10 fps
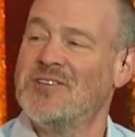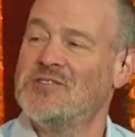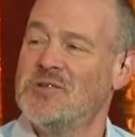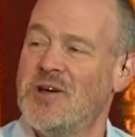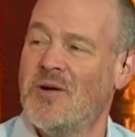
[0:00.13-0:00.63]

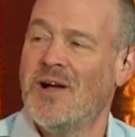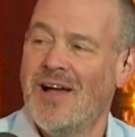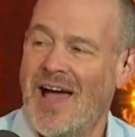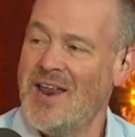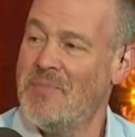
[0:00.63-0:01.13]
as you know,
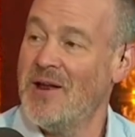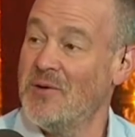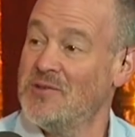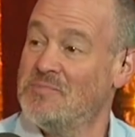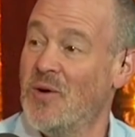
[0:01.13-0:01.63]
anybody
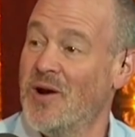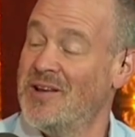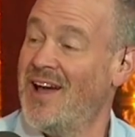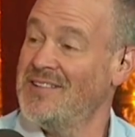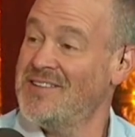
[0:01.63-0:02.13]
who was born
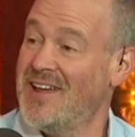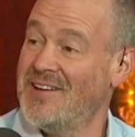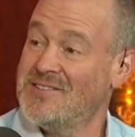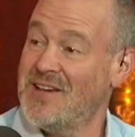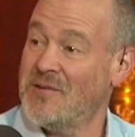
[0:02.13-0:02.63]
in
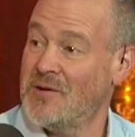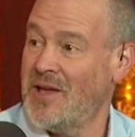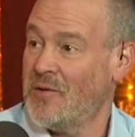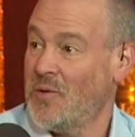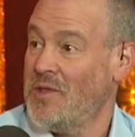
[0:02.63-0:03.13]
1997 or
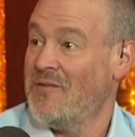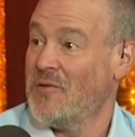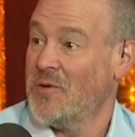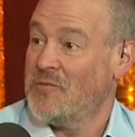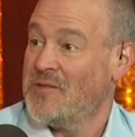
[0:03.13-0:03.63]
later will never
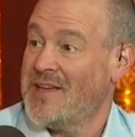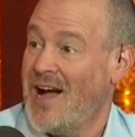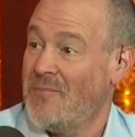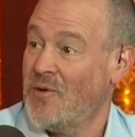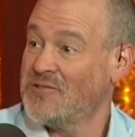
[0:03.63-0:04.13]
root for the
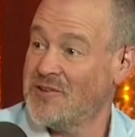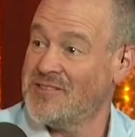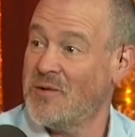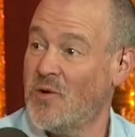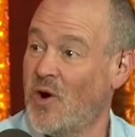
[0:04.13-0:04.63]
Cowboys because
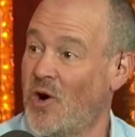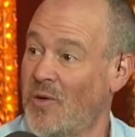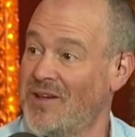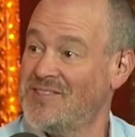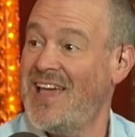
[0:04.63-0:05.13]
they were
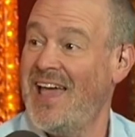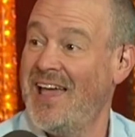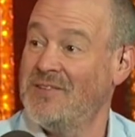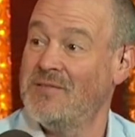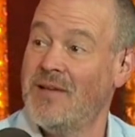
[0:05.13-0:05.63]
always
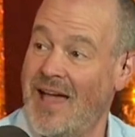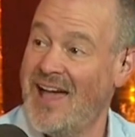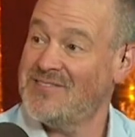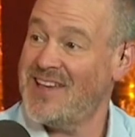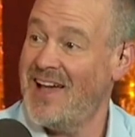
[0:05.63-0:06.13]

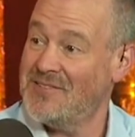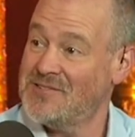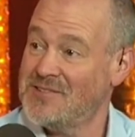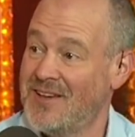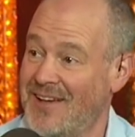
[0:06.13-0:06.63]

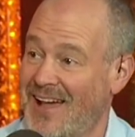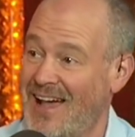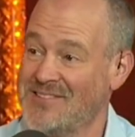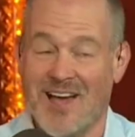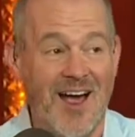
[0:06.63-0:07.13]
A-S-S,
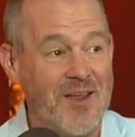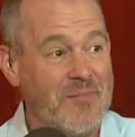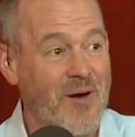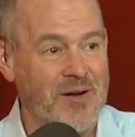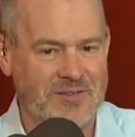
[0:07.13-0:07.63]
as Kyler
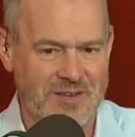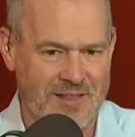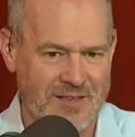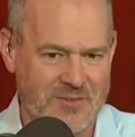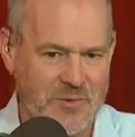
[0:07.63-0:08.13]
Murray said
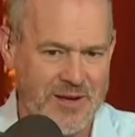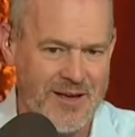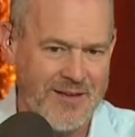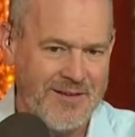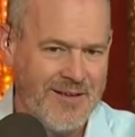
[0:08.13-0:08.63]
this
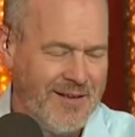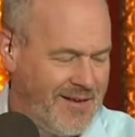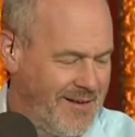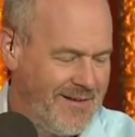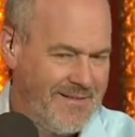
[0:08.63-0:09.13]
weekend.